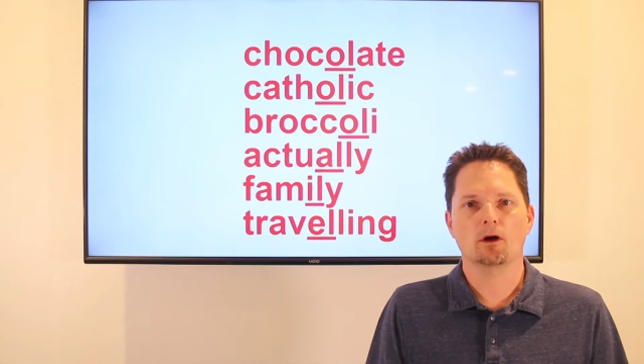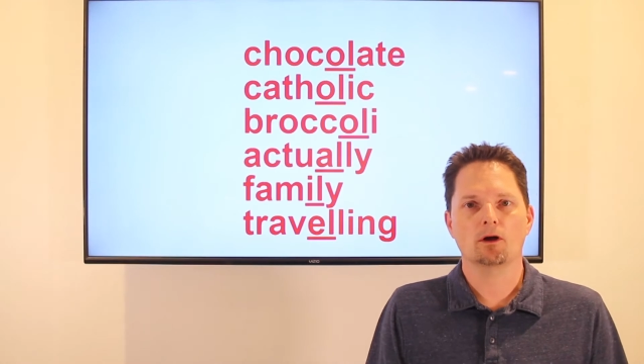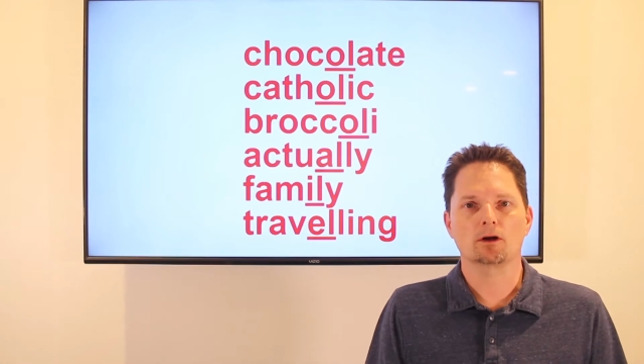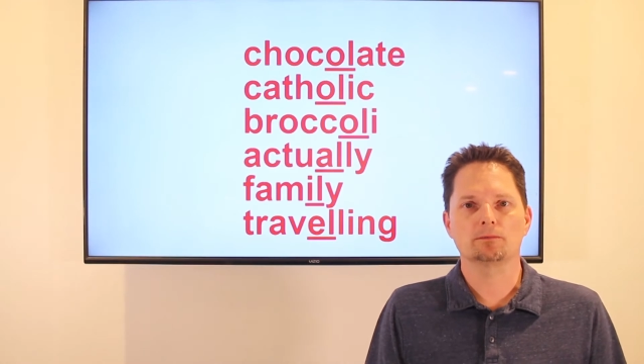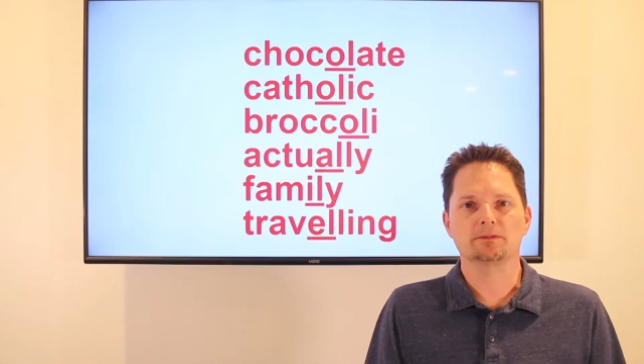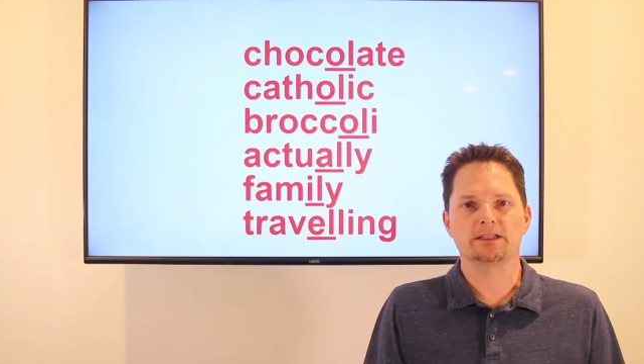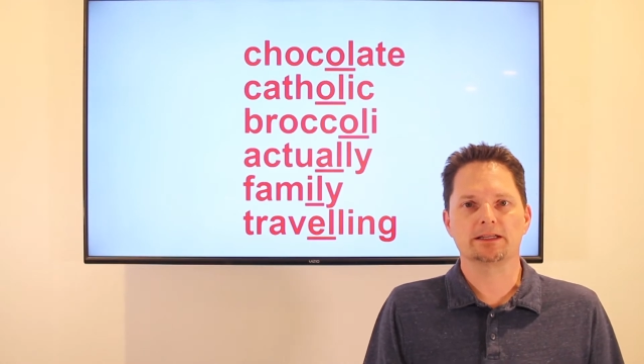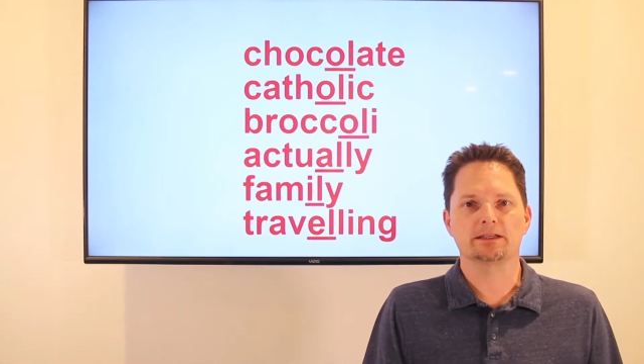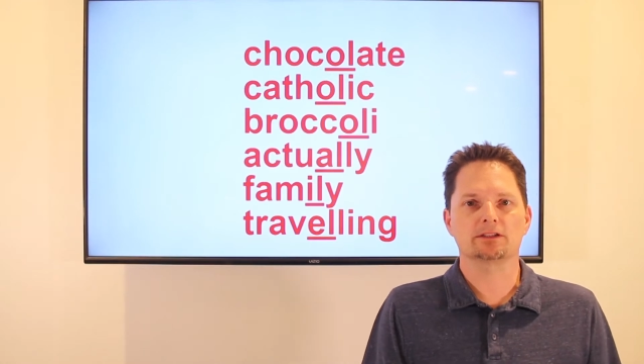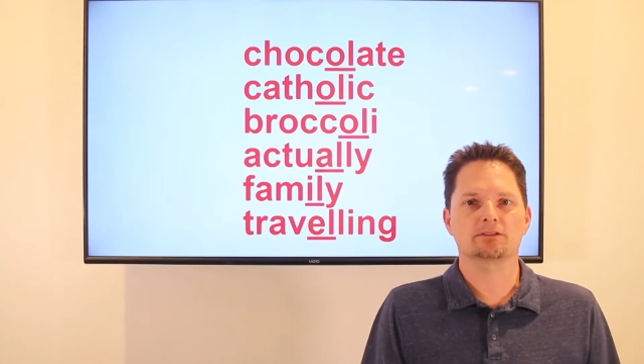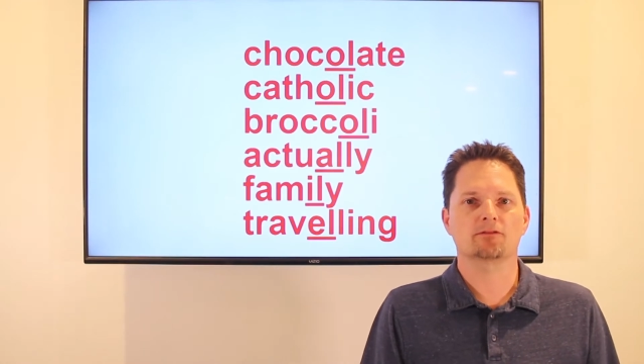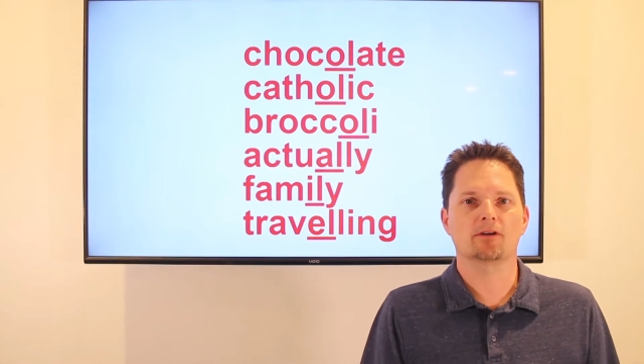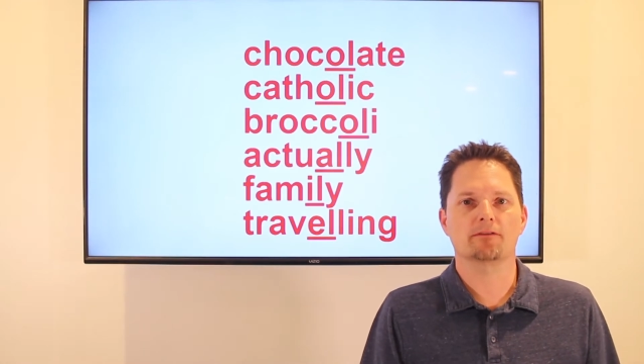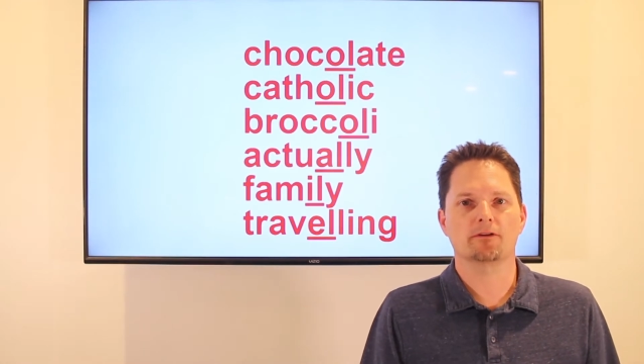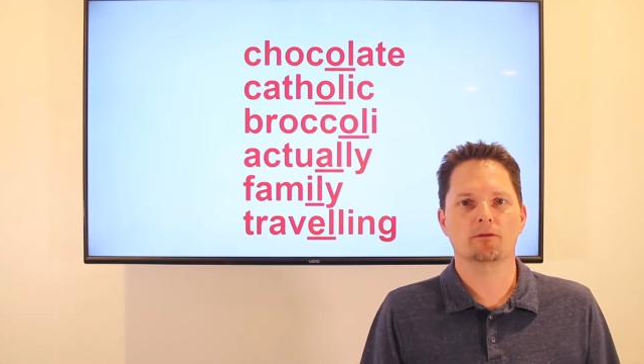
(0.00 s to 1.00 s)
welcome to
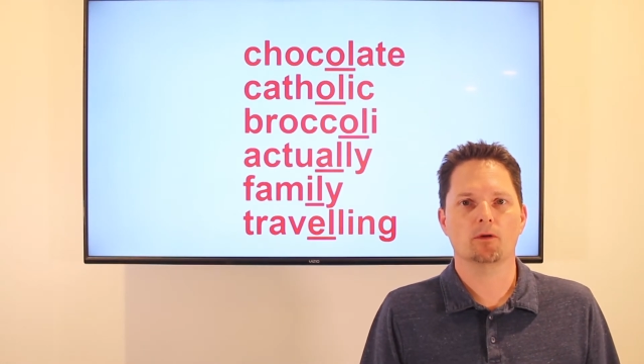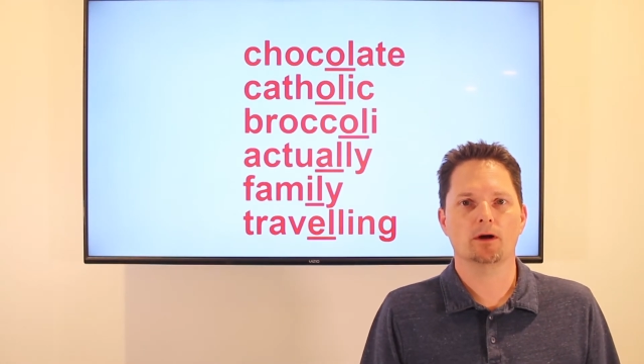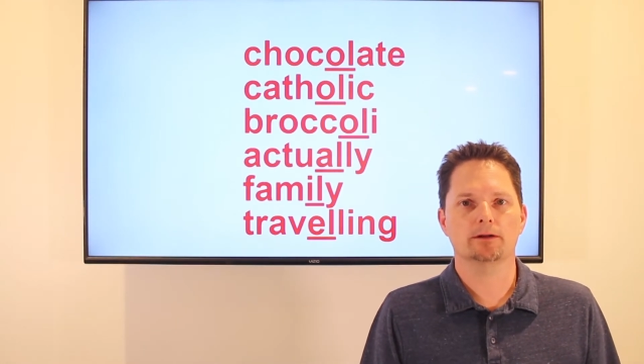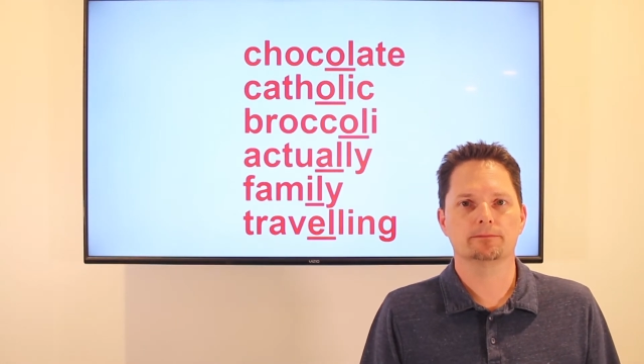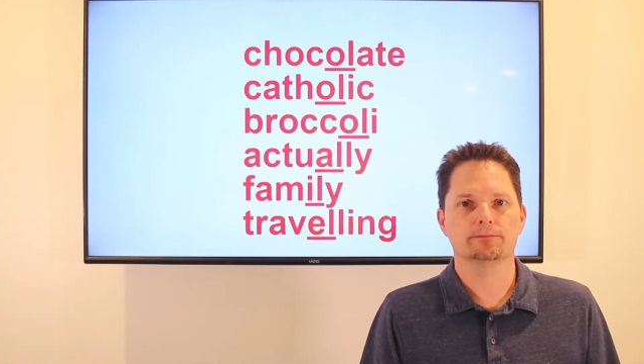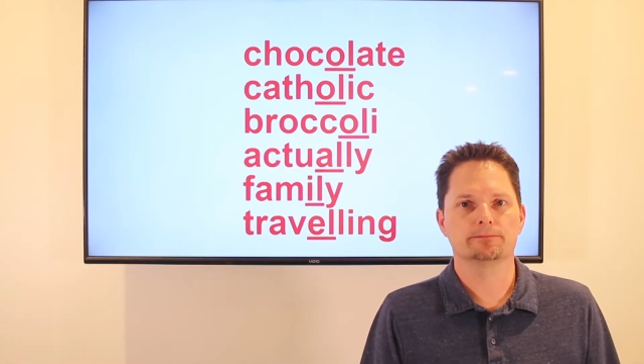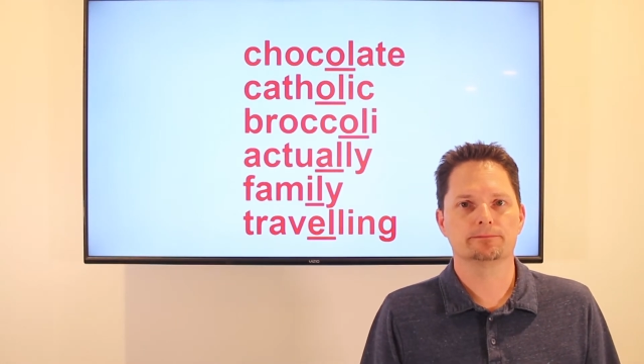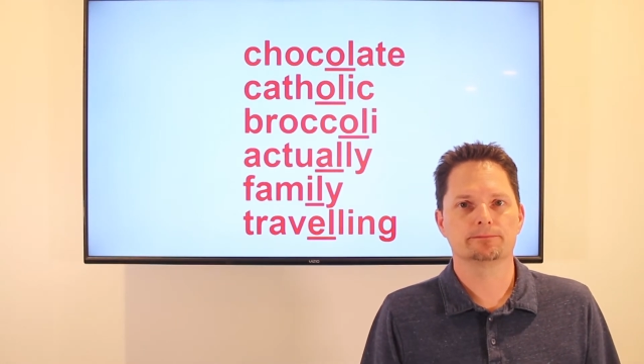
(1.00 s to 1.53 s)
English for Everyone.